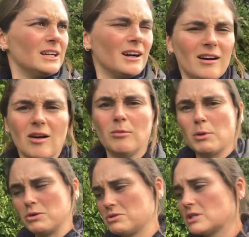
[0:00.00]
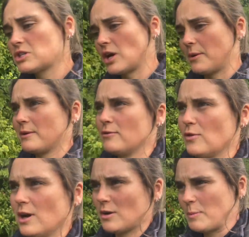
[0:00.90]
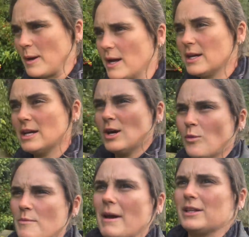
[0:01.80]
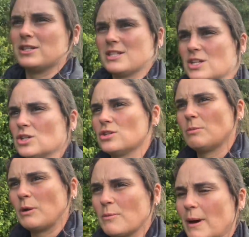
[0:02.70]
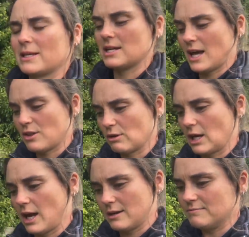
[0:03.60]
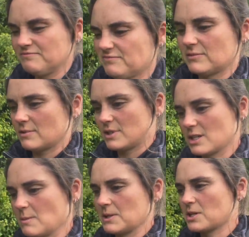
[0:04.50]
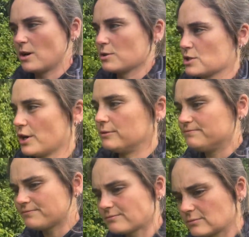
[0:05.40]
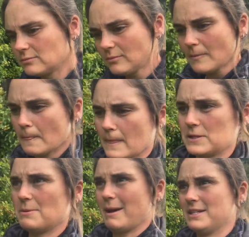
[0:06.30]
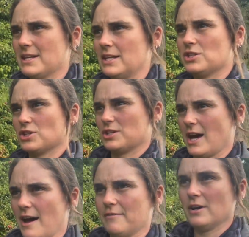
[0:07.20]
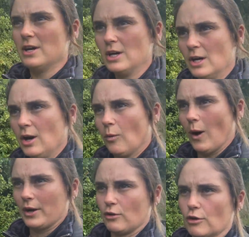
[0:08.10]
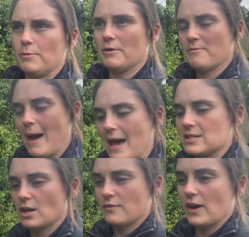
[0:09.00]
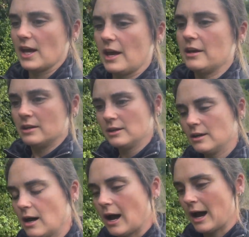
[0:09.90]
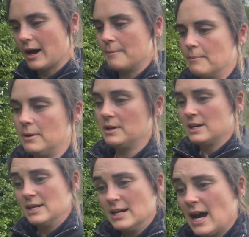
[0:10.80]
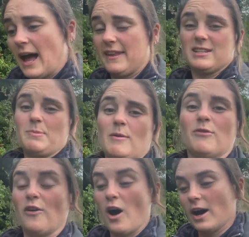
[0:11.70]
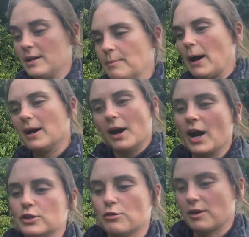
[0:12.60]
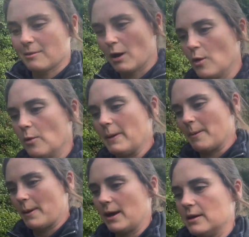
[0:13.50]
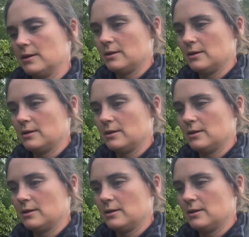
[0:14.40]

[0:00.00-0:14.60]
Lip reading: Oh, Mosey's shouting for her a bit. We made the decision to put them back together again 6 months ago or so, because it made sense just to have one group of mares over here. And it's been fine, but I do think Mo will be a bit